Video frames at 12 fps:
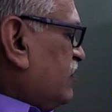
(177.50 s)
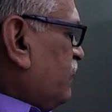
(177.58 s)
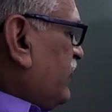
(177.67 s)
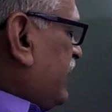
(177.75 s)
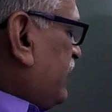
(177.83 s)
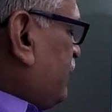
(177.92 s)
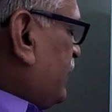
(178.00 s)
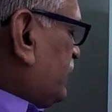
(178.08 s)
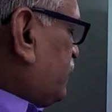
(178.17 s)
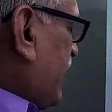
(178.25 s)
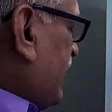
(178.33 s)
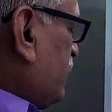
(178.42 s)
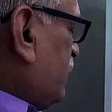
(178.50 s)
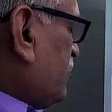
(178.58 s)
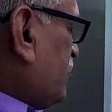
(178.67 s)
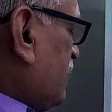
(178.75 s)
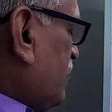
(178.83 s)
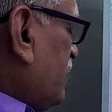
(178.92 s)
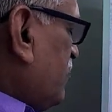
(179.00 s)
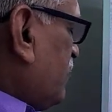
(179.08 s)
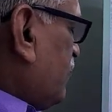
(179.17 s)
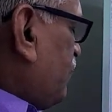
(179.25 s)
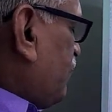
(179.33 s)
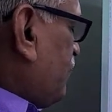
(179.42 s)
We get first value.
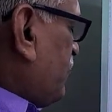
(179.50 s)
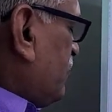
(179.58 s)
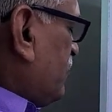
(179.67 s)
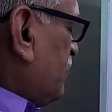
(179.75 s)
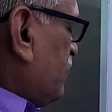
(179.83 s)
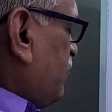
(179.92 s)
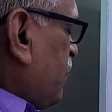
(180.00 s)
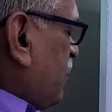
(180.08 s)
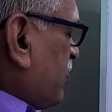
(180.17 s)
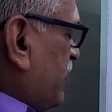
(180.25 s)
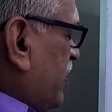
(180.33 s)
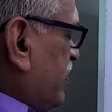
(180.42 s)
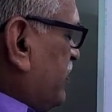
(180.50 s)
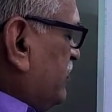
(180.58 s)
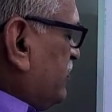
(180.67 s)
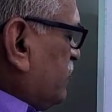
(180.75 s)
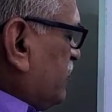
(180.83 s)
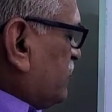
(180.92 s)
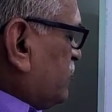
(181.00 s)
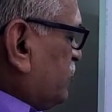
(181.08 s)
For n is equals